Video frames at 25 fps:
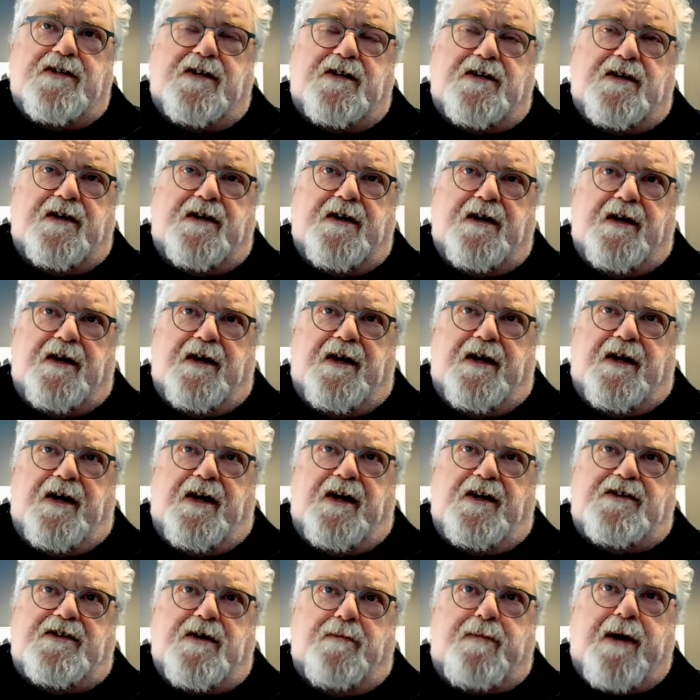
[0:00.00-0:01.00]
It's a
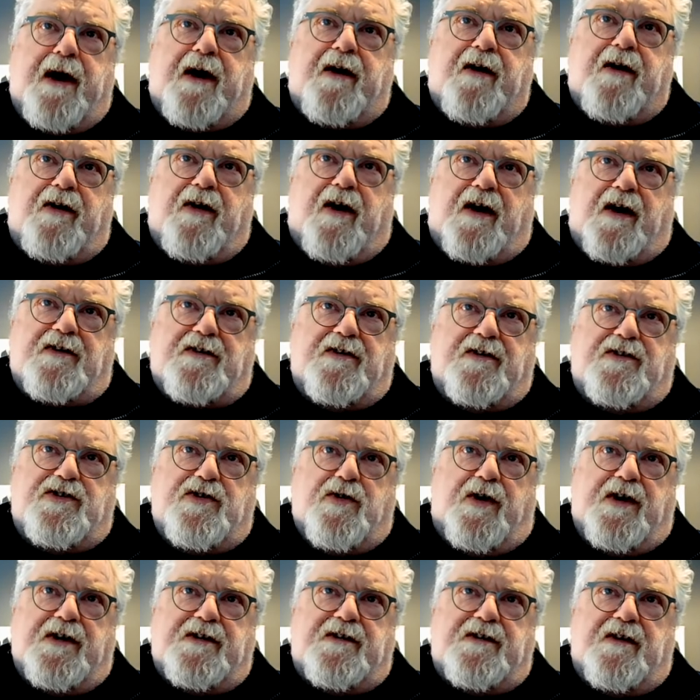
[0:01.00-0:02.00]
paradox of
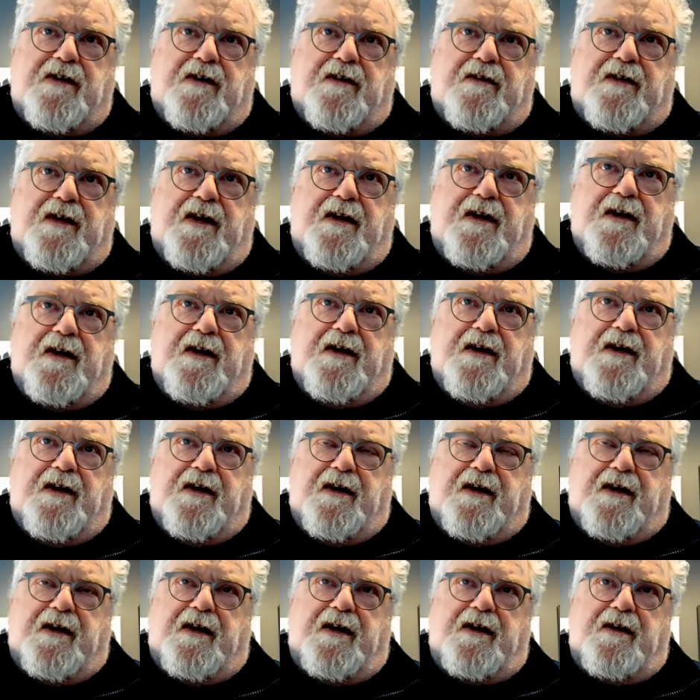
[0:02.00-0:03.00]
choice here that
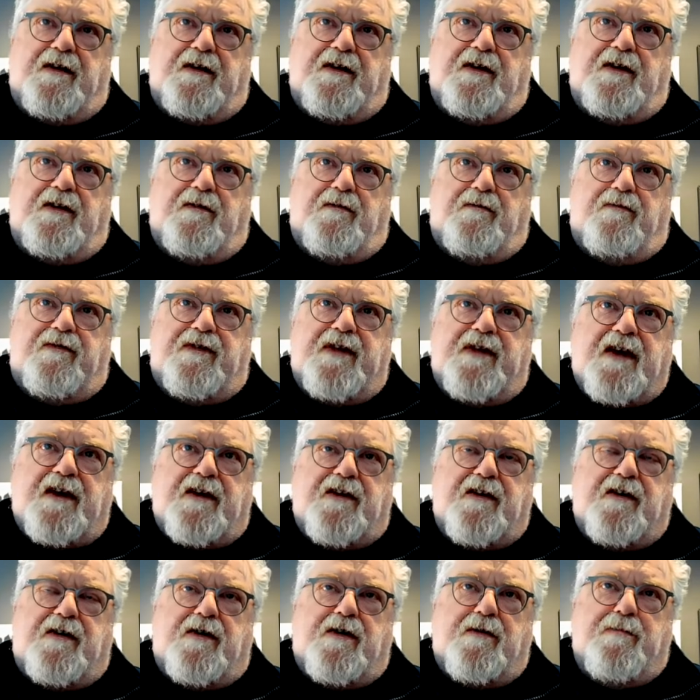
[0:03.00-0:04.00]
you
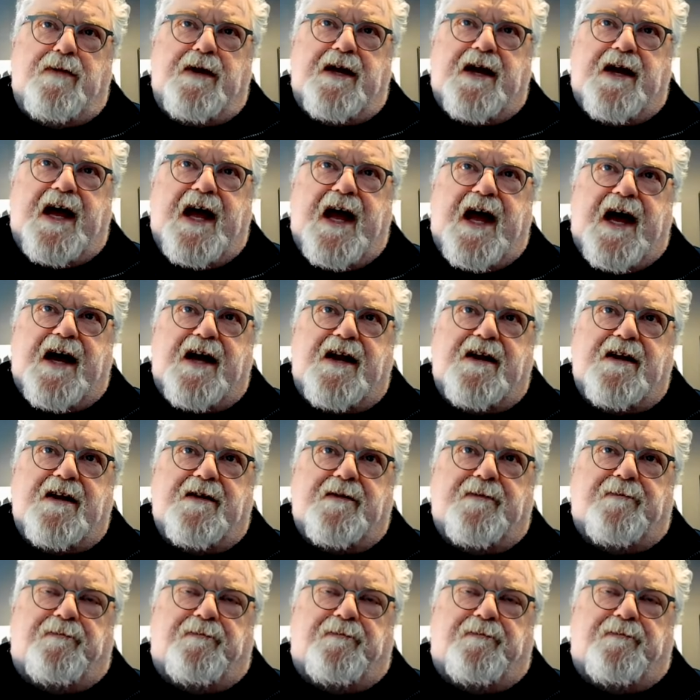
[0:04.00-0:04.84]
think you could be ahead,